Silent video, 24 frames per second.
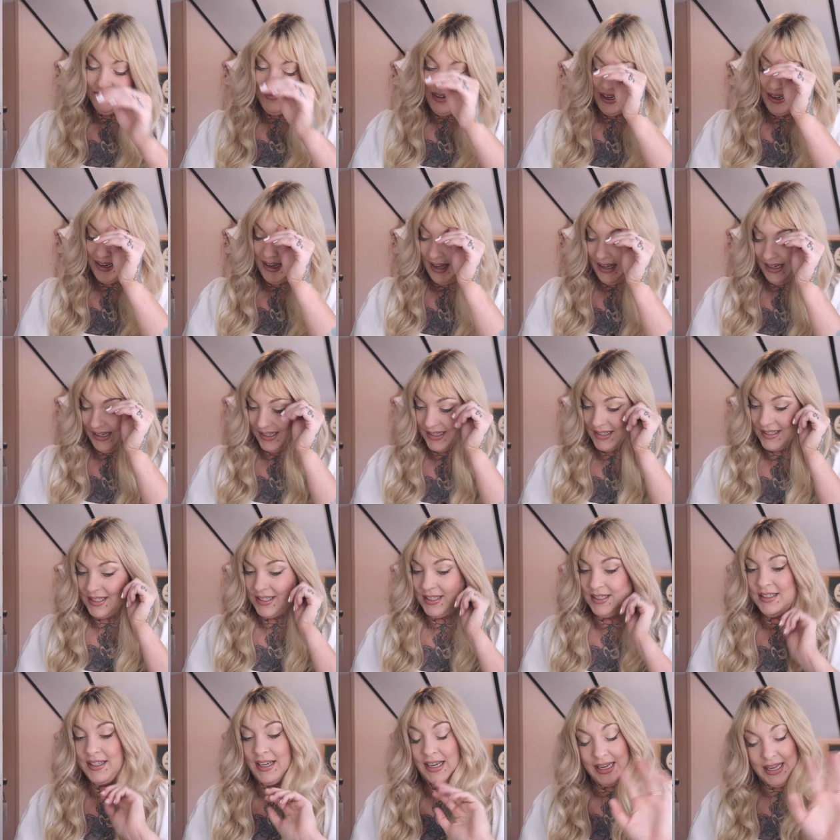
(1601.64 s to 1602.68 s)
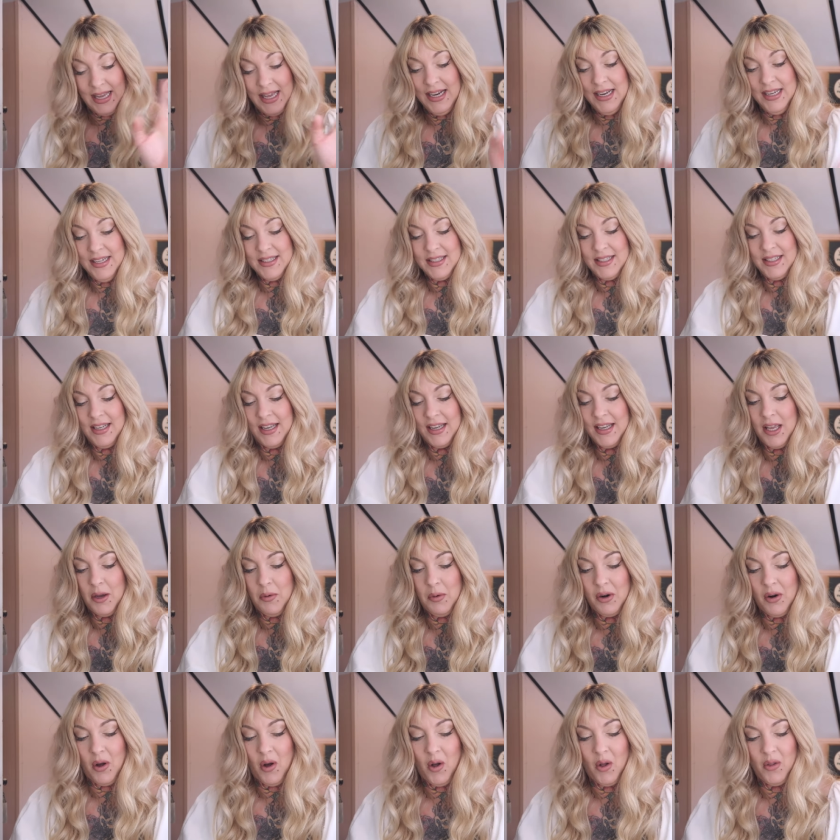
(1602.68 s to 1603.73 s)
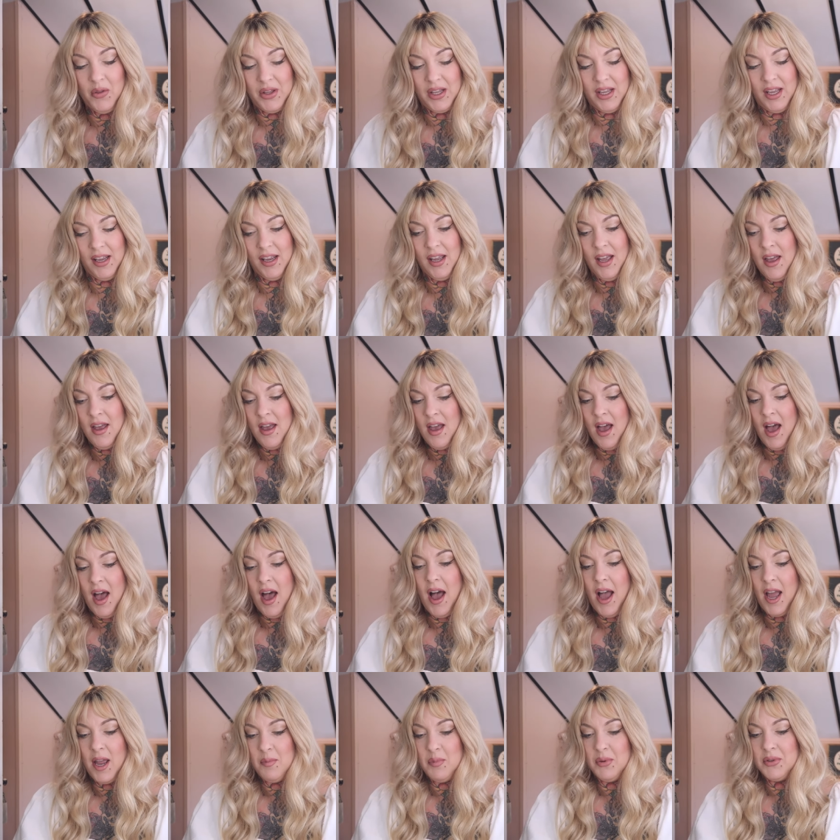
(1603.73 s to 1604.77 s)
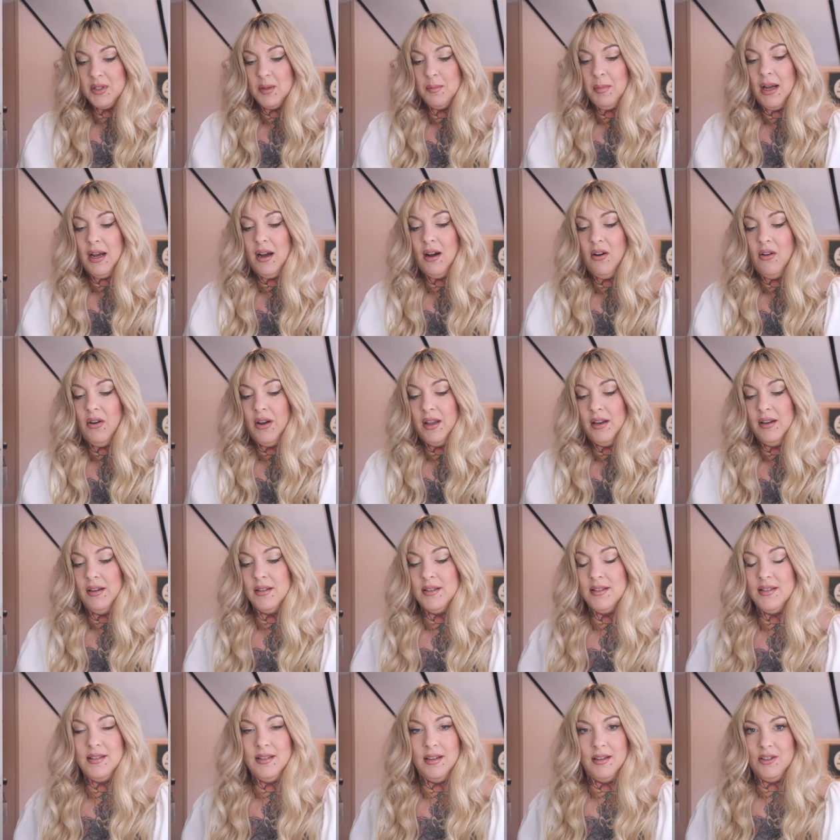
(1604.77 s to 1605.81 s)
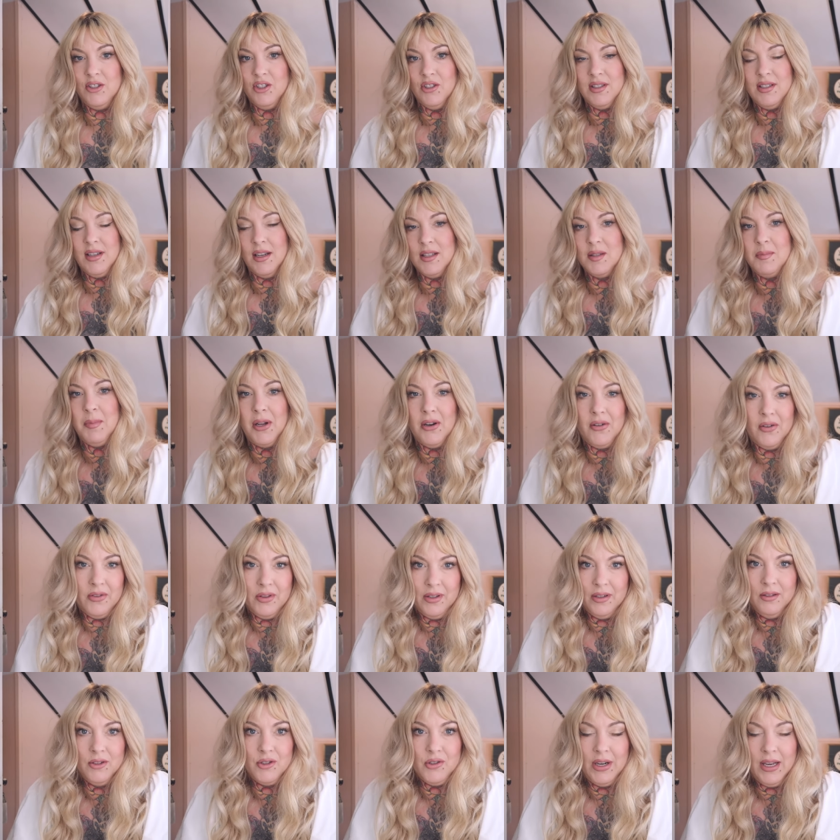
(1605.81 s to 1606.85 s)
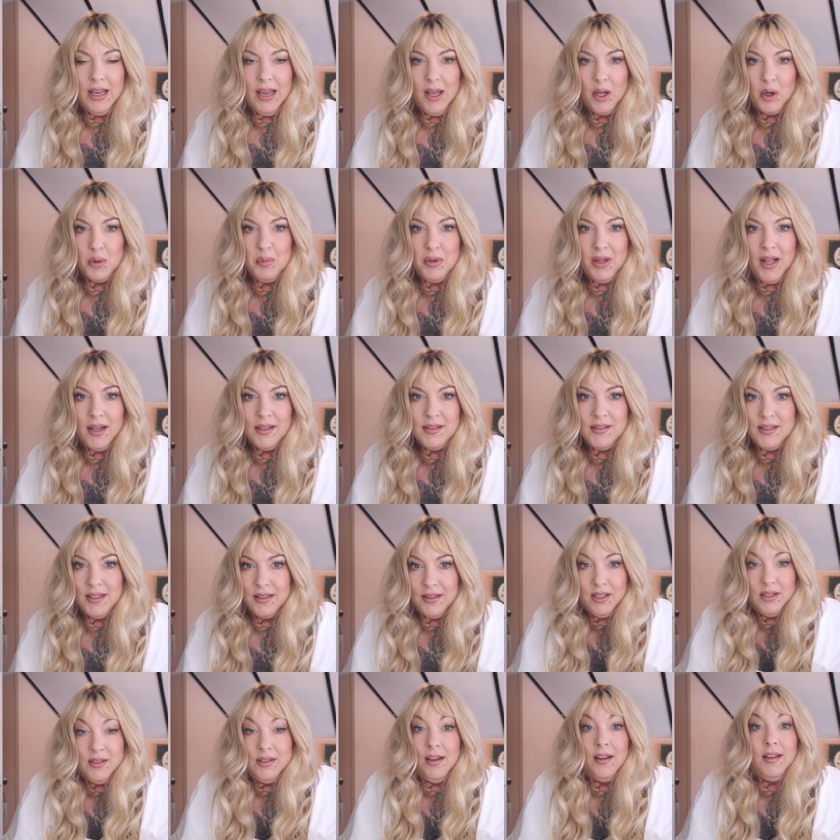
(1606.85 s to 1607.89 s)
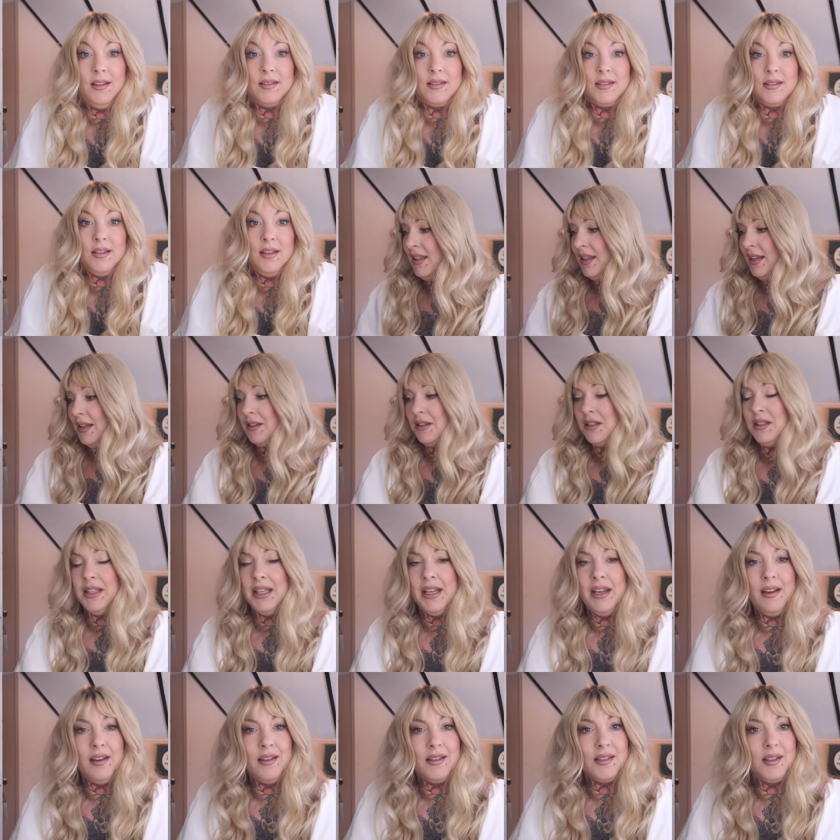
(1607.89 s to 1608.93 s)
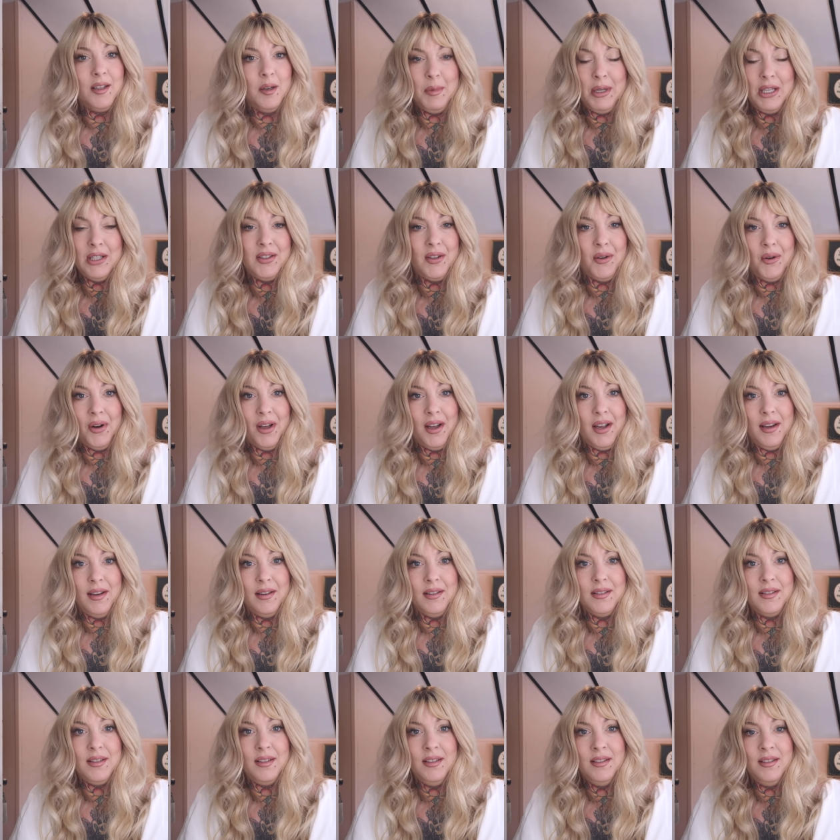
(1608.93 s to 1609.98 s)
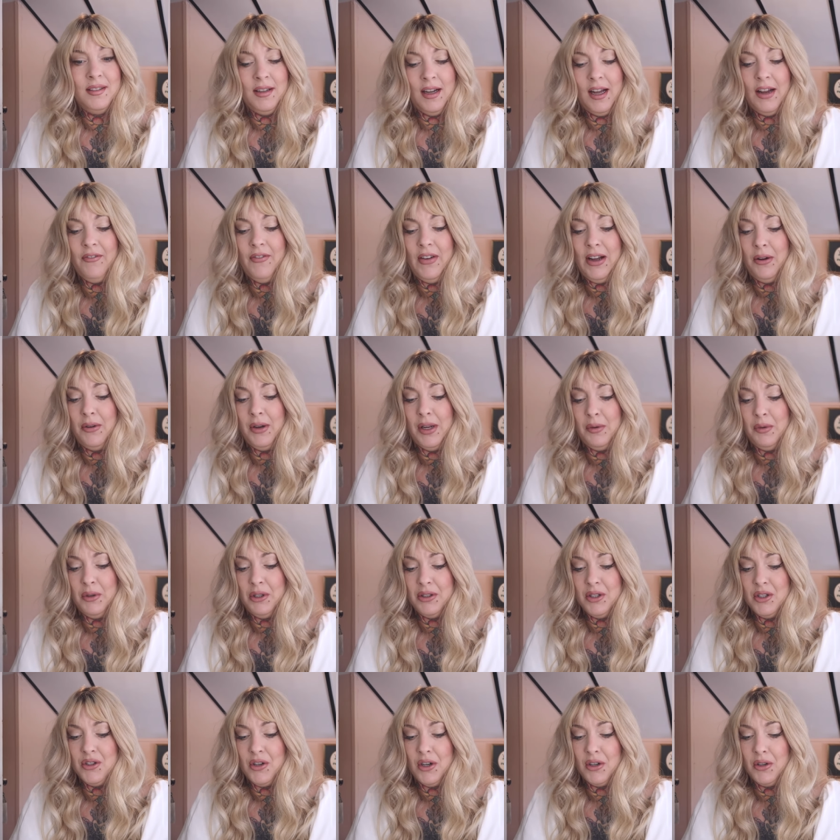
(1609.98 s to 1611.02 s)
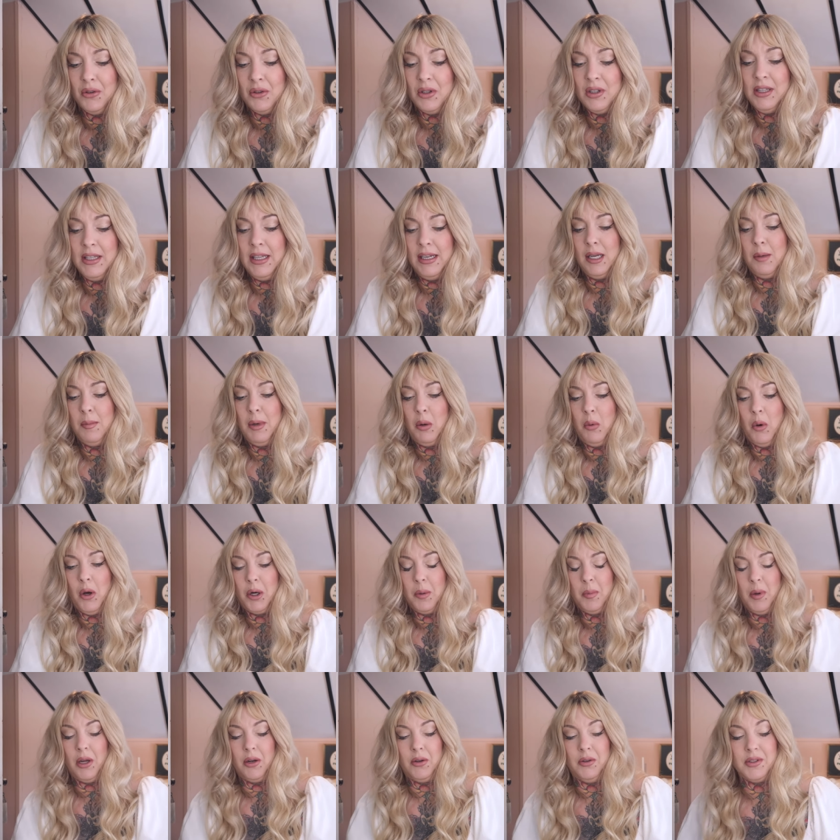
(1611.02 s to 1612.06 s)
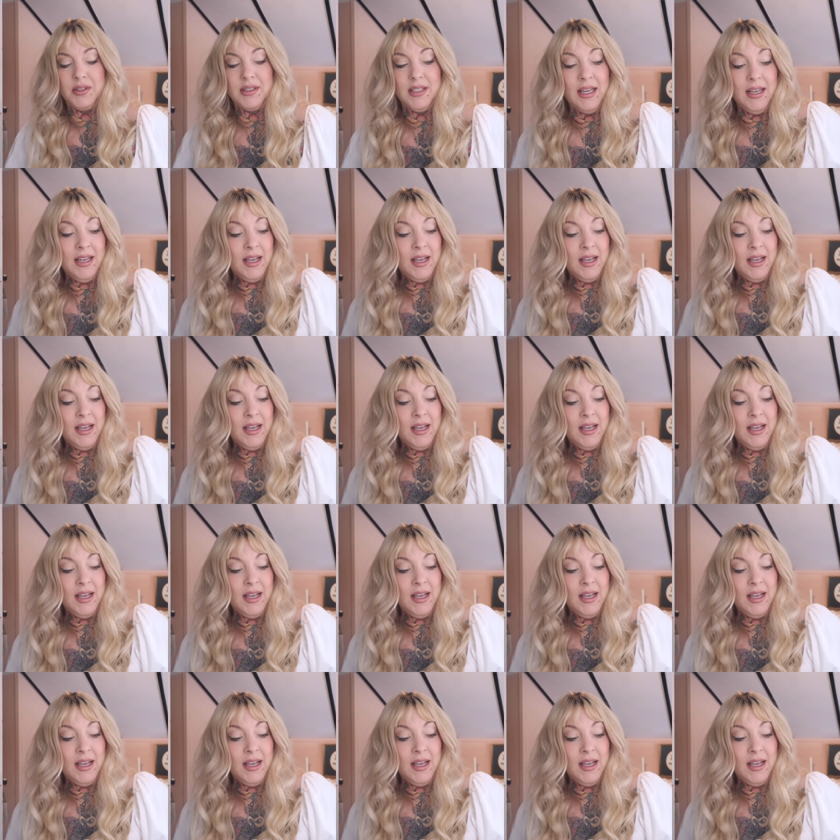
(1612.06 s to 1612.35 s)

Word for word: I get it. I get it. I get what all the hype was about and it's it just tastes better than drinking out of plastic. It does. And cleaning it's going to be so nice. I found I really struggled cleaning my water bottles.